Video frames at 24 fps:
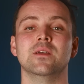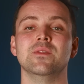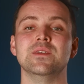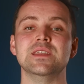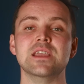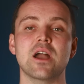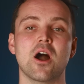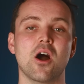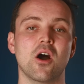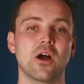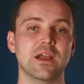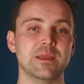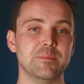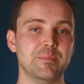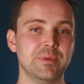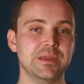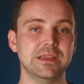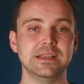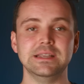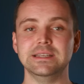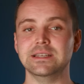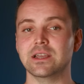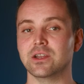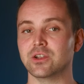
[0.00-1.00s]
the
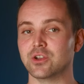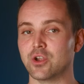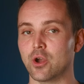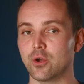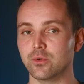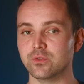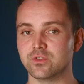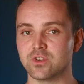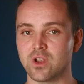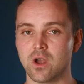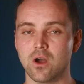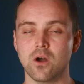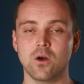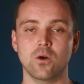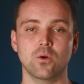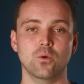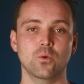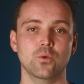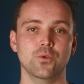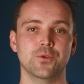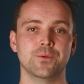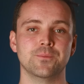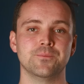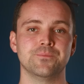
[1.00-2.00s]
IP goes
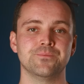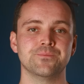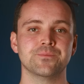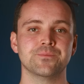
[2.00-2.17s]
cold.